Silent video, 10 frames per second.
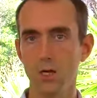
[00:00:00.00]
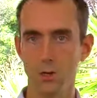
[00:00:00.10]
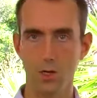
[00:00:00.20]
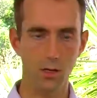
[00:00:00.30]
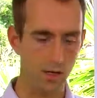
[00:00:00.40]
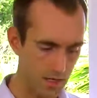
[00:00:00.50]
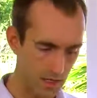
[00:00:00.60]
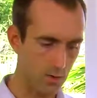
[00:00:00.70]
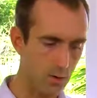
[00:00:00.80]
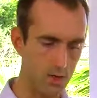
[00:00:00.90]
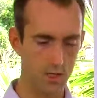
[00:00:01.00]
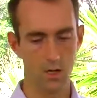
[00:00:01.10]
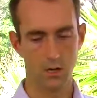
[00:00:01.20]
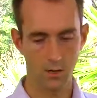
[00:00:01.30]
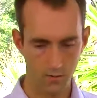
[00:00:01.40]
literally. They take the grass,
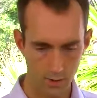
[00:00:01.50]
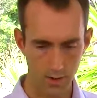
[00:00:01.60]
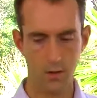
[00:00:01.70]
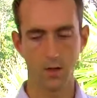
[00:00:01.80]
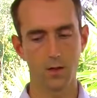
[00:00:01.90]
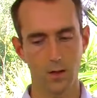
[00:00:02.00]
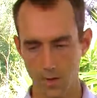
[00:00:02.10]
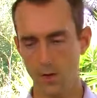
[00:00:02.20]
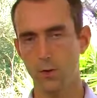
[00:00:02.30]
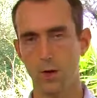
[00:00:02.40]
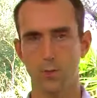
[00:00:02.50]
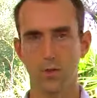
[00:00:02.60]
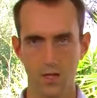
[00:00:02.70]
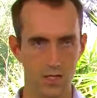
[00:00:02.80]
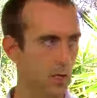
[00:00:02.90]
they dry it, they powder it up,
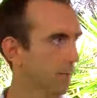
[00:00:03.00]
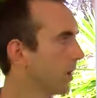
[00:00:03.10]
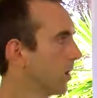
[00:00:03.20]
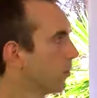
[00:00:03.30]
that's it.